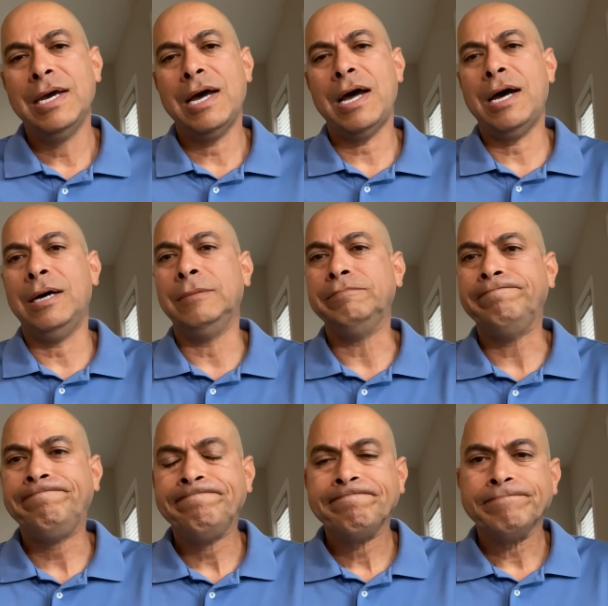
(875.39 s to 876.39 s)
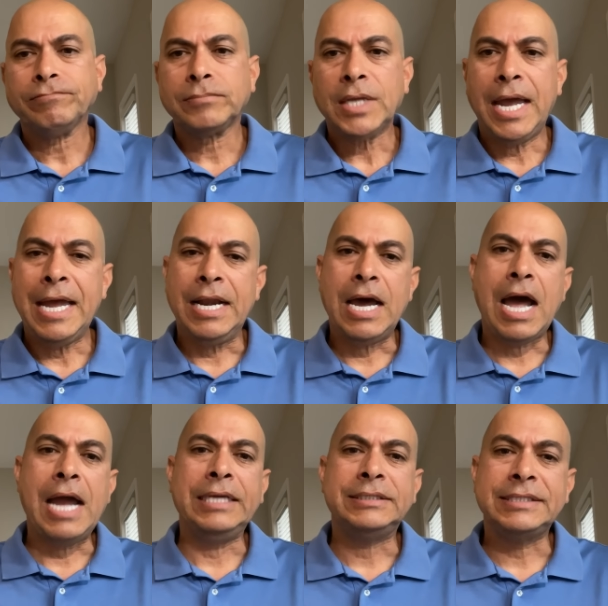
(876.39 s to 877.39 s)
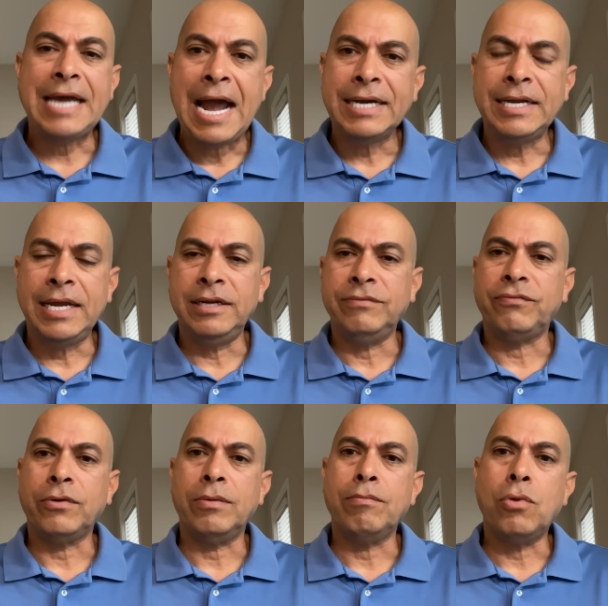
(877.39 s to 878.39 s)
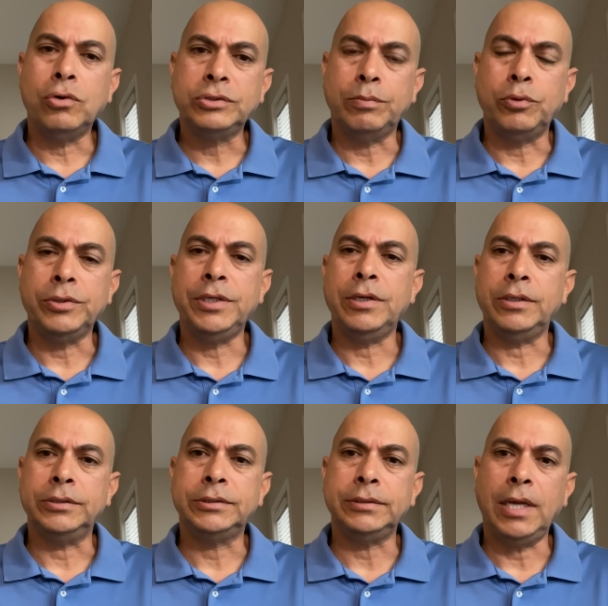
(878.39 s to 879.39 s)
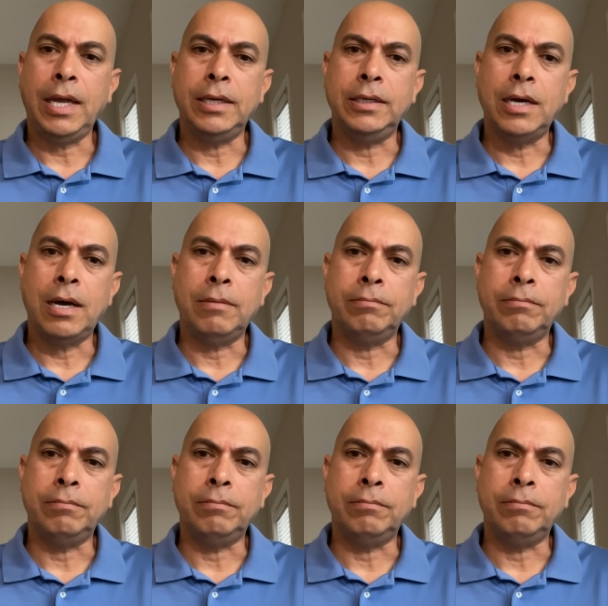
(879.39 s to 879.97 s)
And I stagnated for multiple years. And